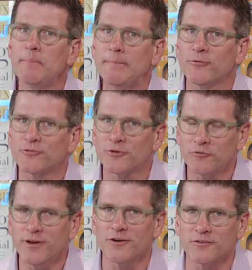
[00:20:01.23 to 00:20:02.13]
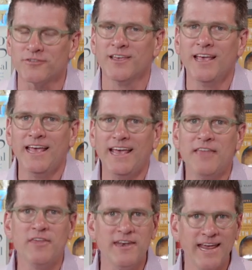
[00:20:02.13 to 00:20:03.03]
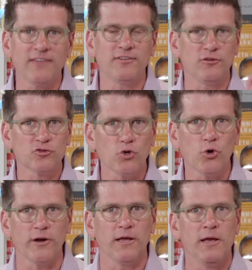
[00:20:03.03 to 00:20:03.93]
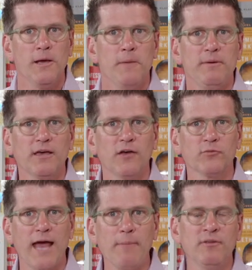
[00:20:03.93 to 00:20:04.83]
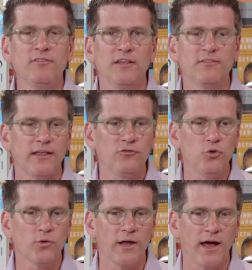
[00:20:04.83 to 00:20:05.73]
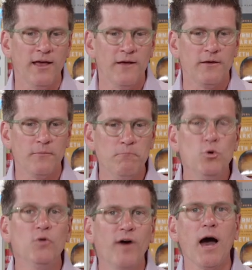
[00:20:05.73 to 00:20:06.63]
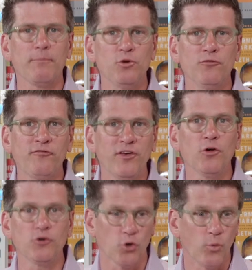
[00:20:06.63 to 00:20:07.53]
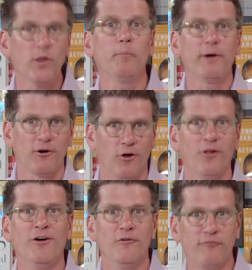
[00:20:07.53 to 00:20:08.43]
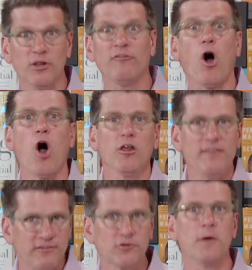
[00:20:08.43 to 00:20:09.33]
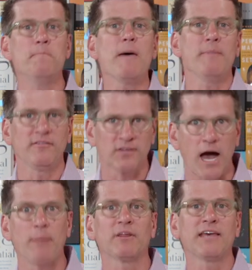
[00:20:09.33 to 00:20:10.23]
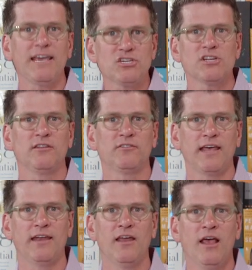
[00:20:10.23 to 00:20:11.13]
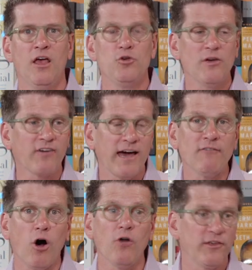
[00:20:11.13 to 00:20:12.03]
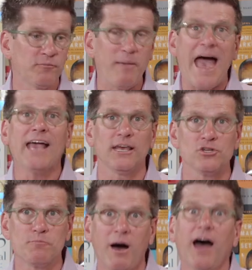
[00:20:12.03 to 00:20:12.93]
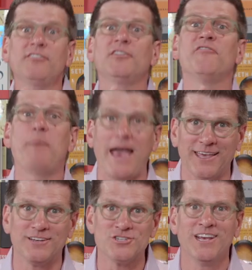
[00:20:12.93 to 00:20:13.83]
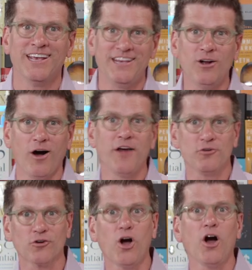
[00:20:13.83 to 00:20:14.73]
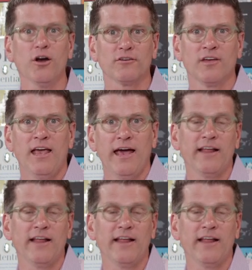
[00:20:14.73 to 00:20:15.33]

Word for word: of people's careers in the Nancy story because what happens is as you kind of move up, you fill your wheelbarrow full of all of these commitments and obligations, and you have kind of all this baggage, positive baggage, you know, on your cart.